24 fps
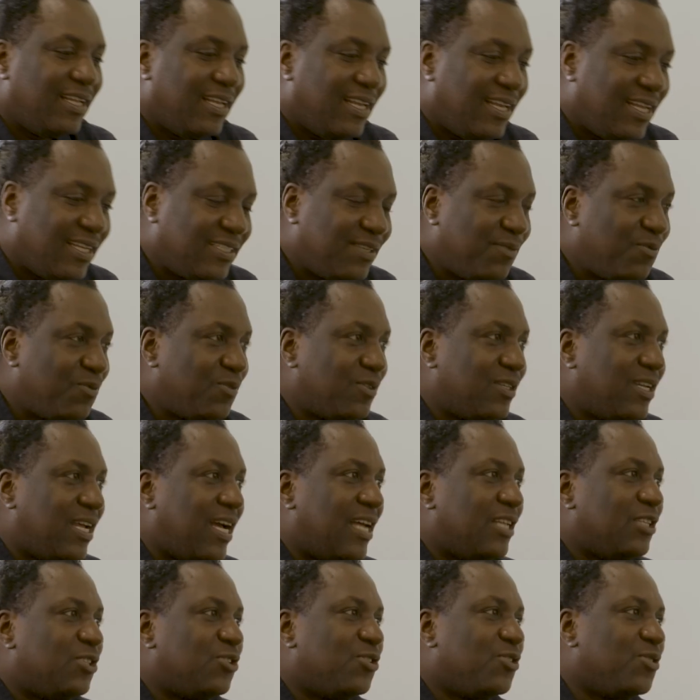let's even
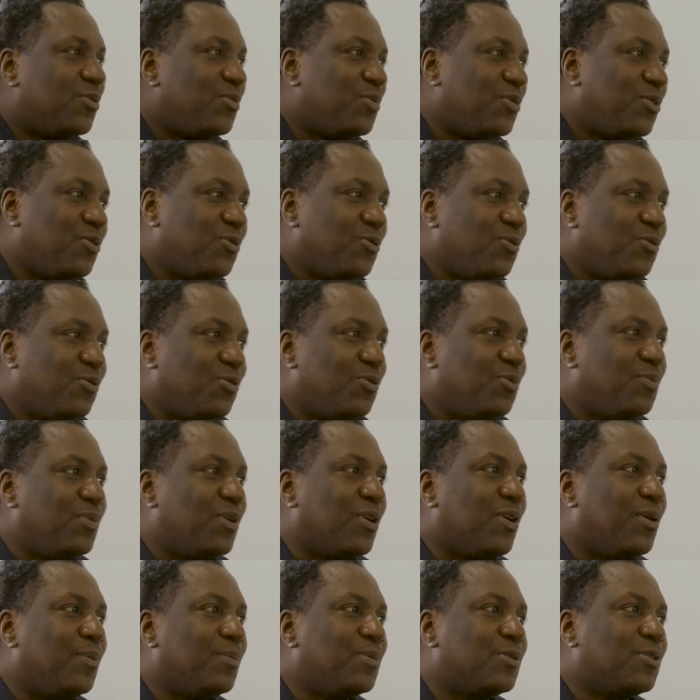assume you
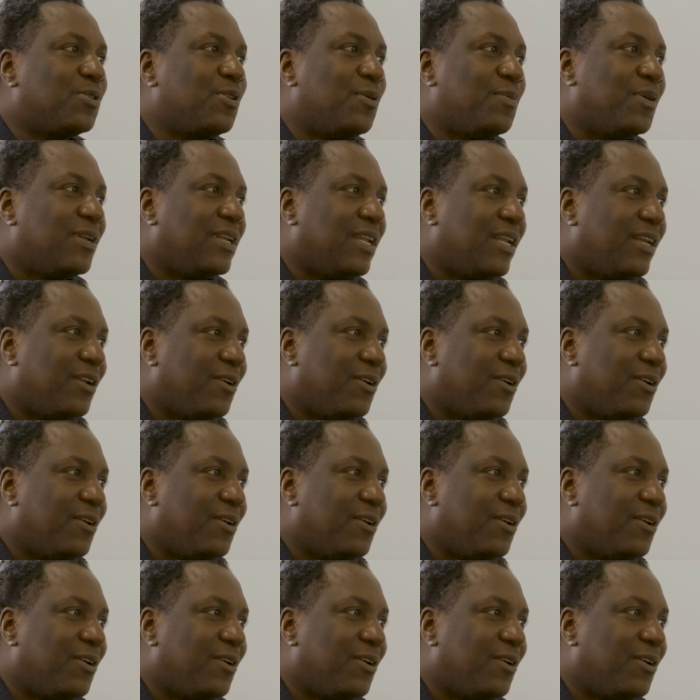become stubborn